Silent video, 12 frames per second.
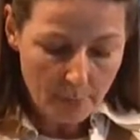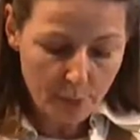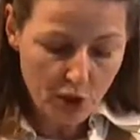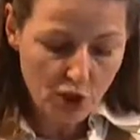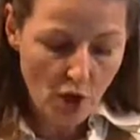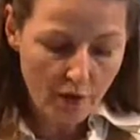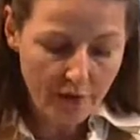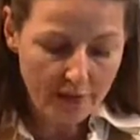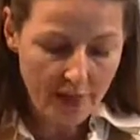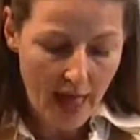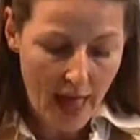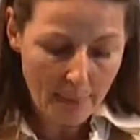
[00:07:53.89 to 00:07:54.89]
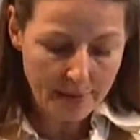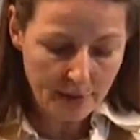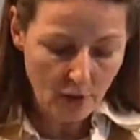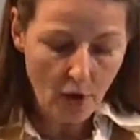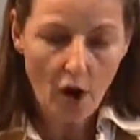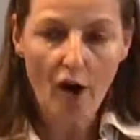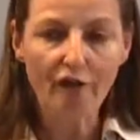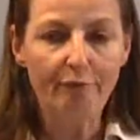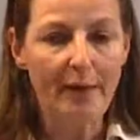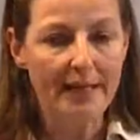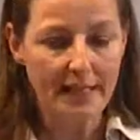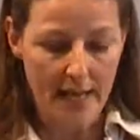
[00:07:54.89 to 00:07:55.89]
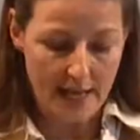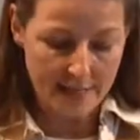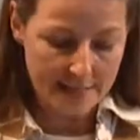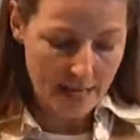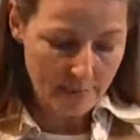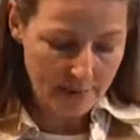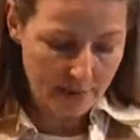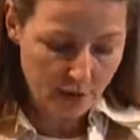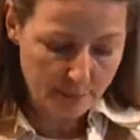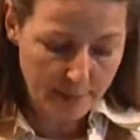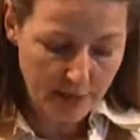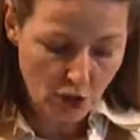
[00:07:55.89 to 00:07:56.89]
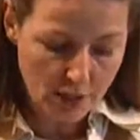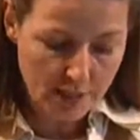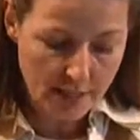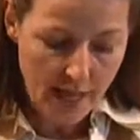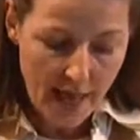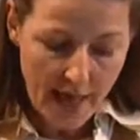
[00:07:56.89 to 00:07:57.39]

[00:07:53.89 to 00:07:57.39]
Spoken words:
preserving the habit of many endemic species